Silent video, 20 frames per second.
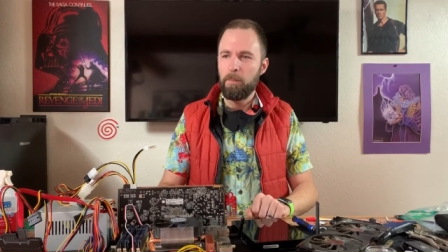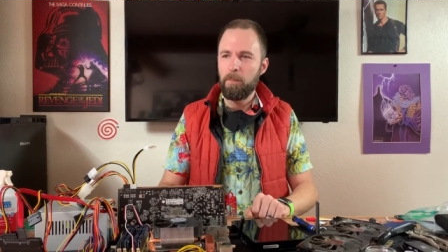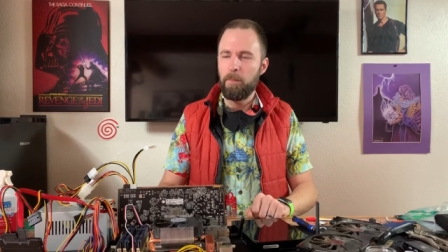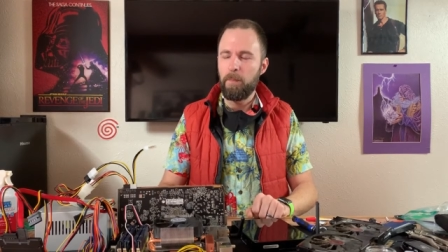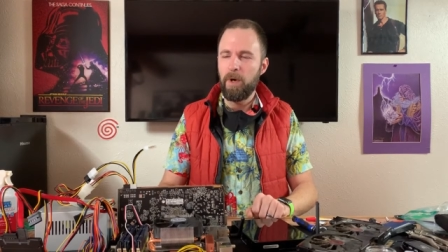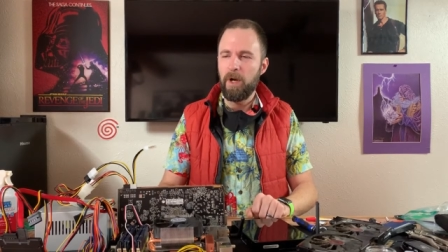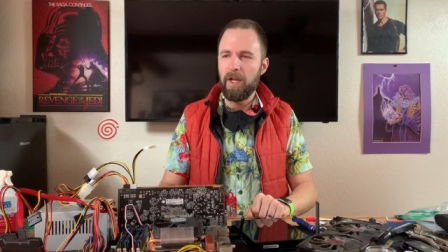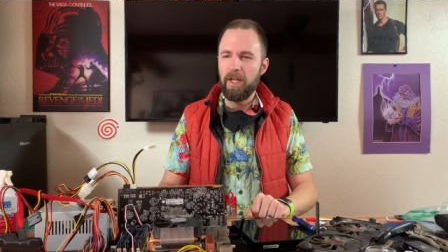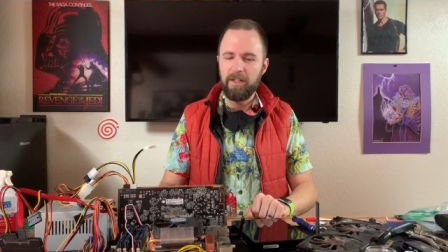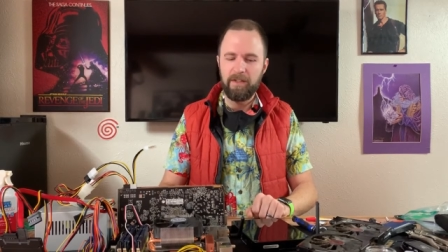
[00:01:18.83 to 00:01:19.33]

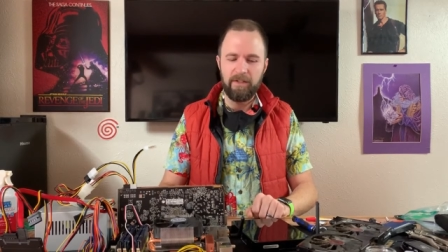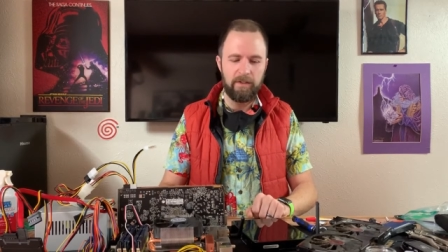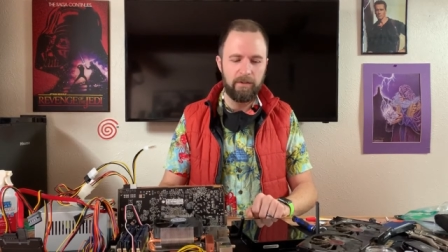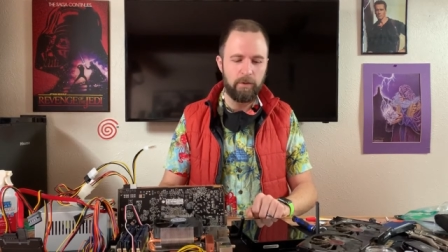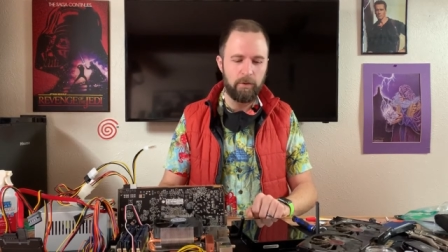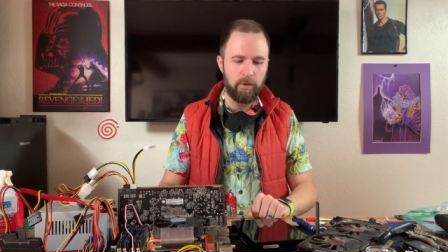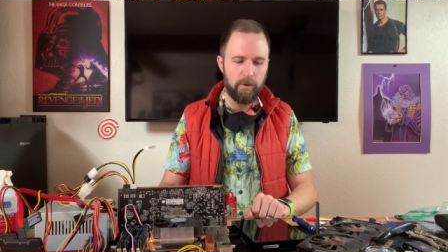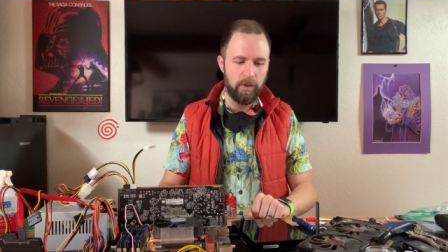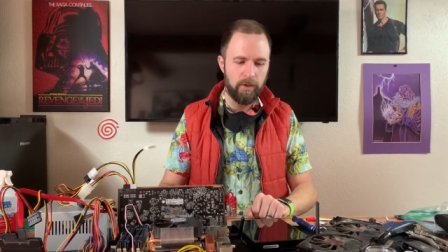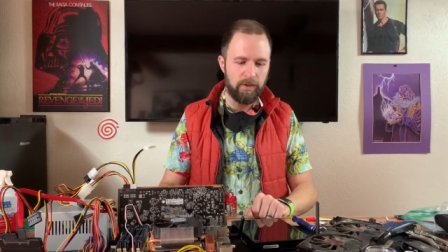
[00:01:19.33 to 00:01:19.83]
But
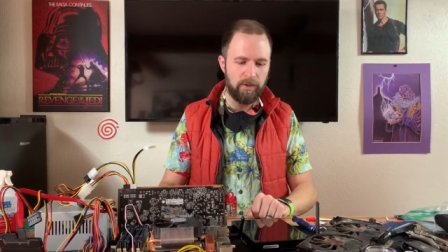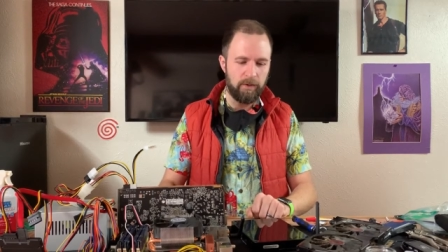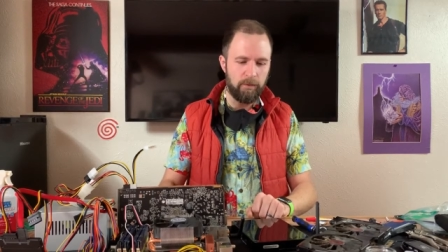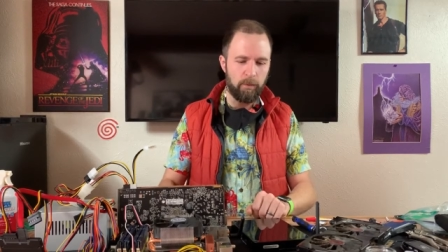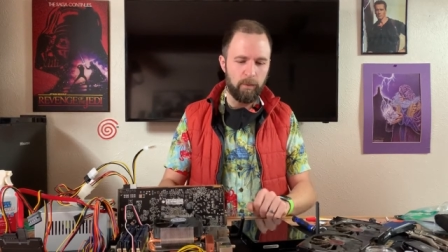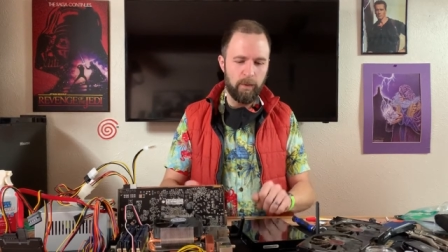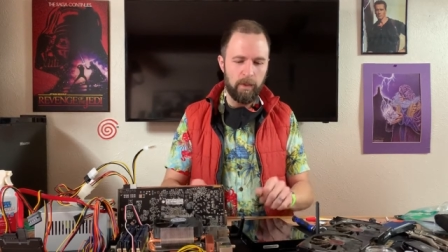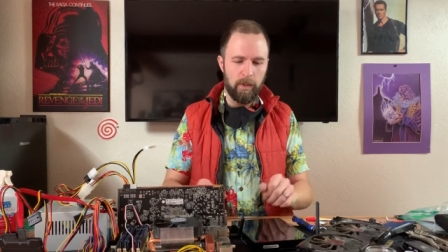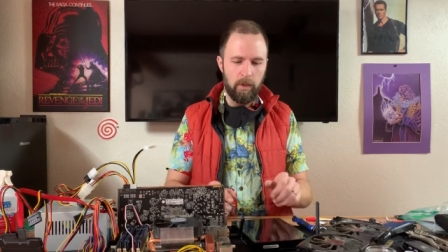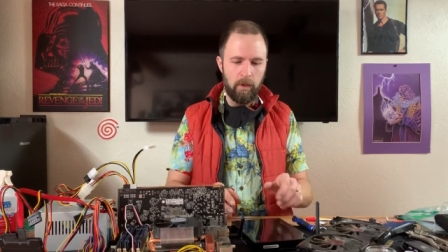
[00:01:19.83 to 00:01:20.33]
just
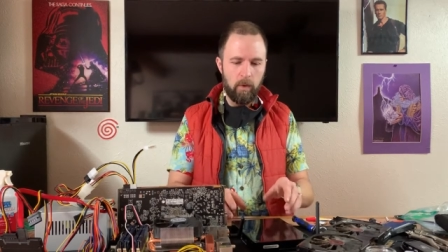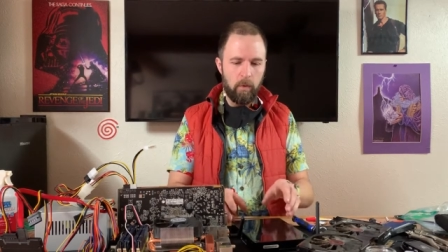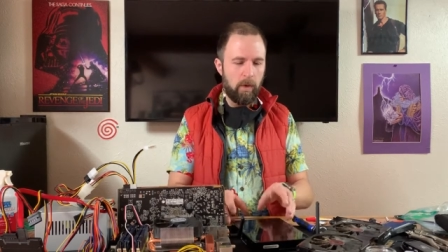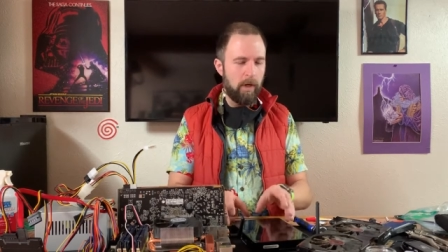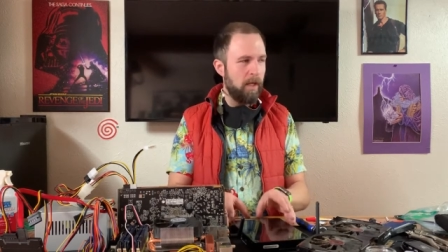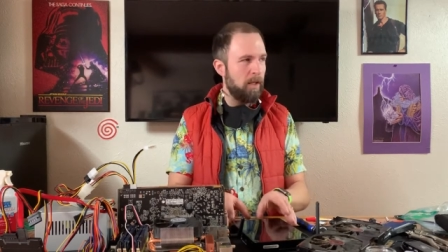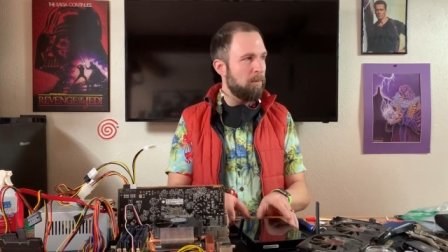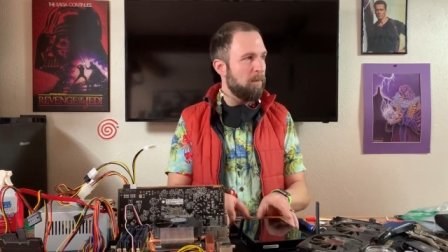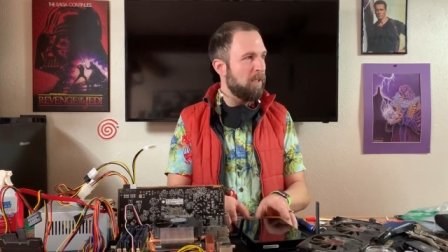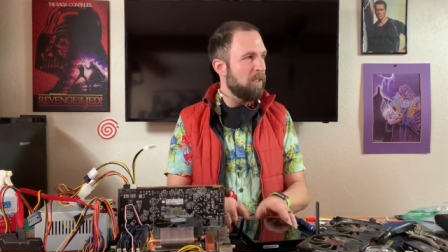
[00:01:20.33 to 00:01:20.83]
real
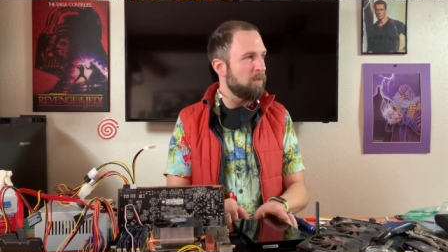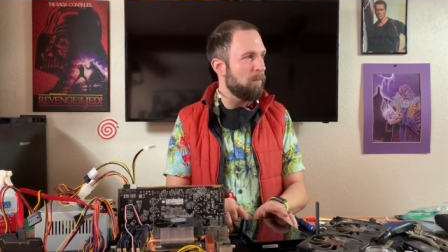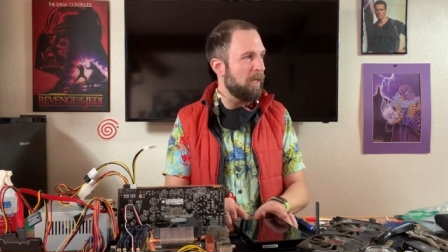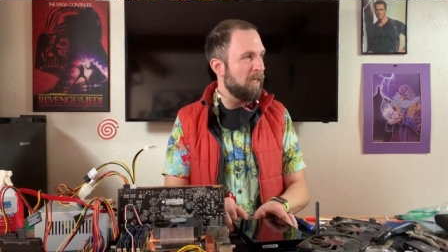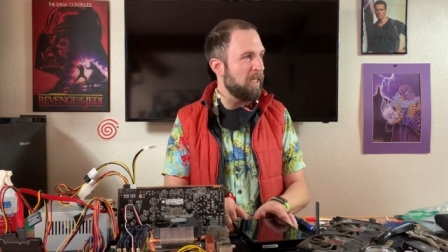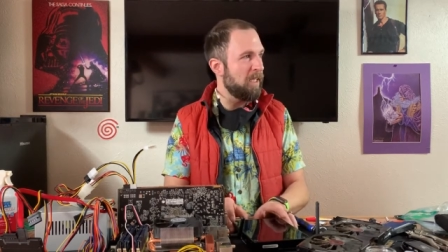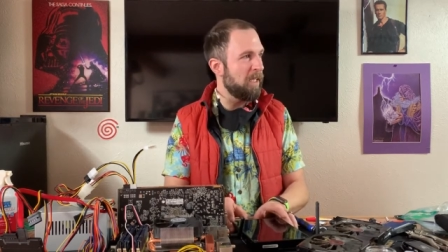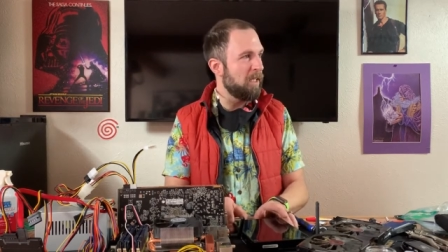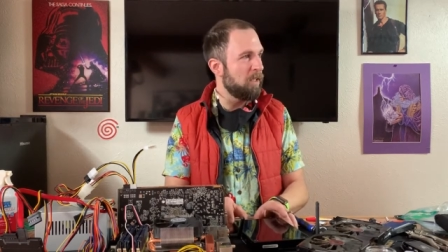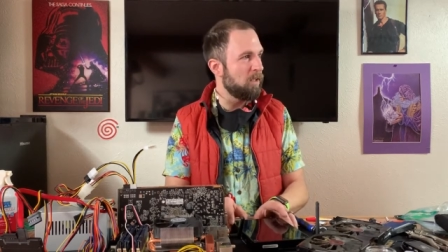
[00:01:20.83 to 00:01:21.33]
quick, because
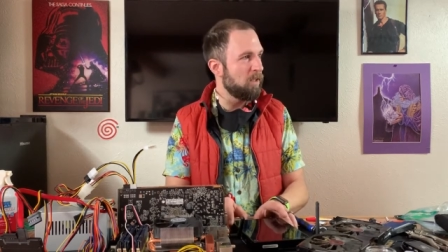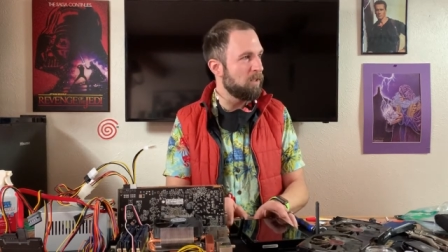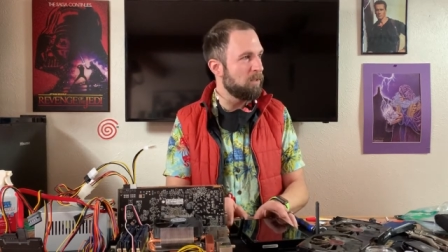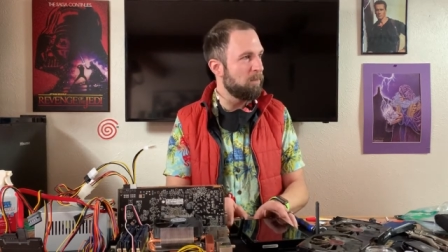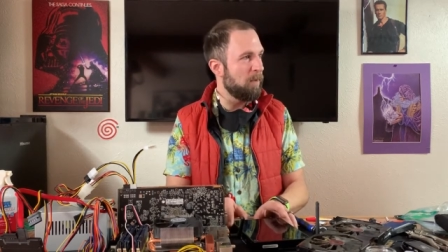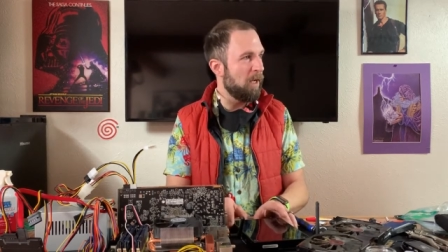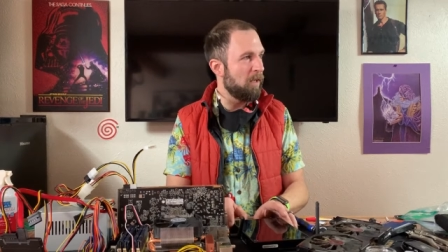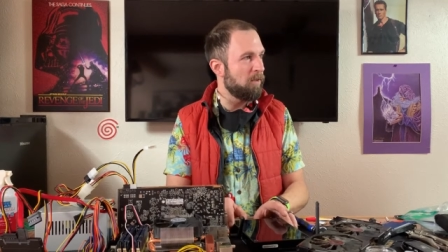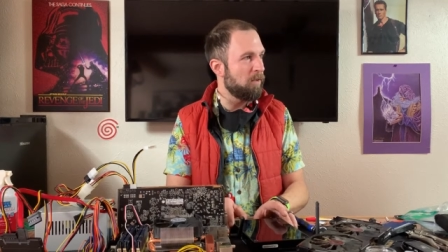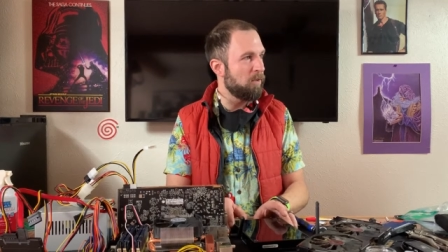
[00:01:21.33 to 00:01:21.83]
my heater is
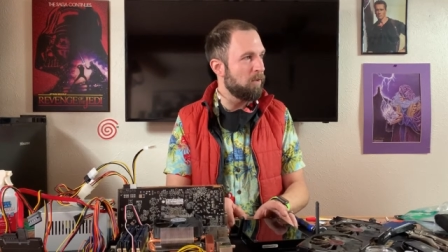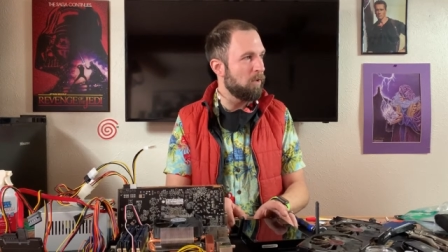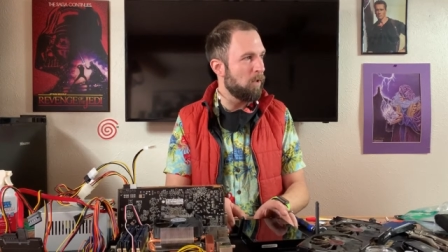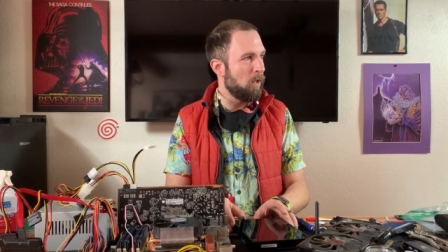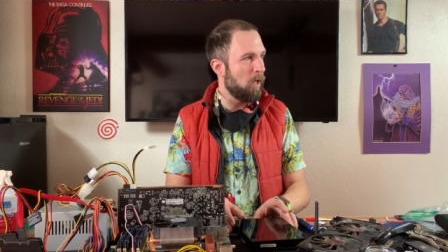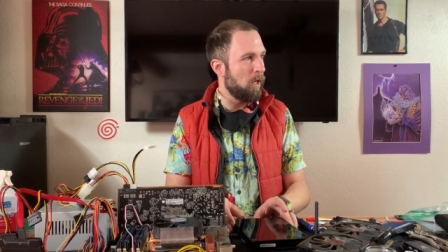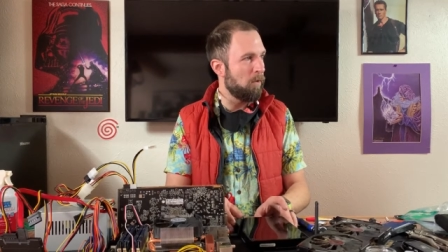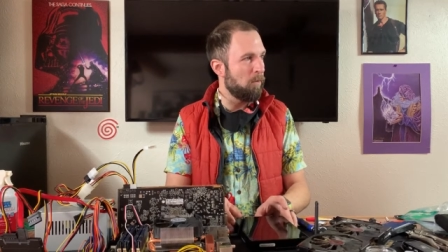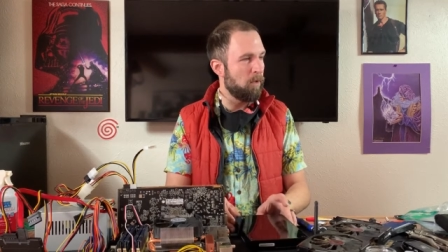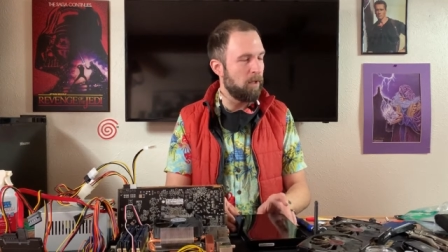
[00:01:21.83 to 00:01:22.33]
about to turn
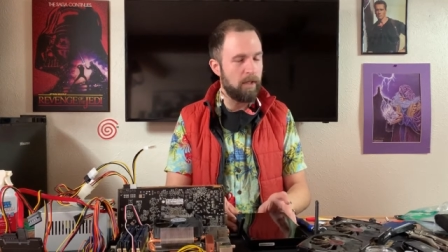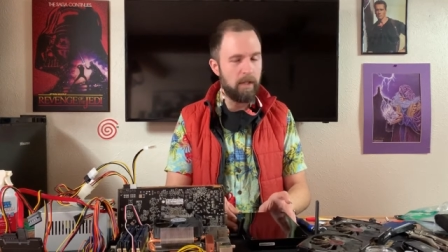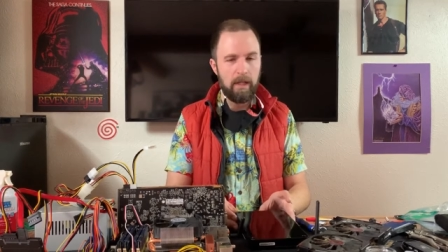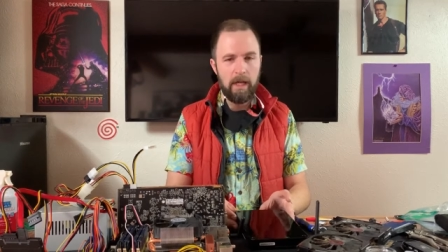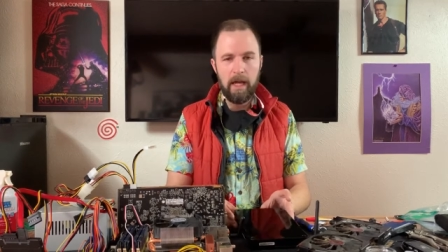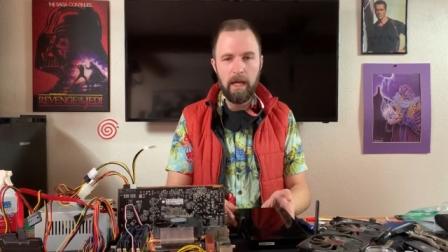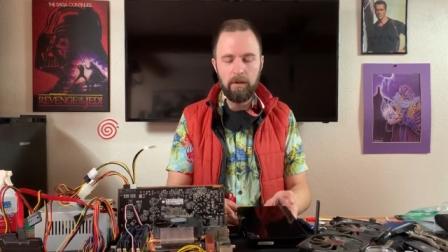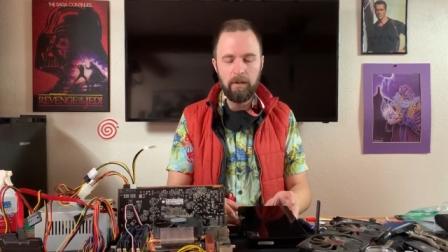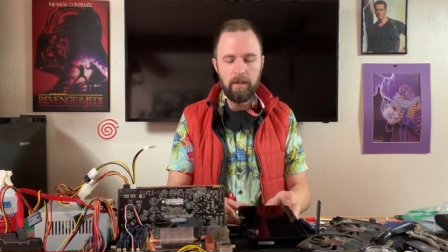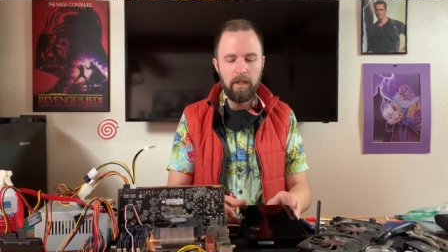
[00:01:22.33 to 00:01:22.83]
on really
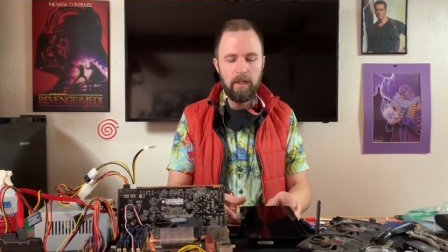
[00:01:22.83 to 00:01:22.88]
loud,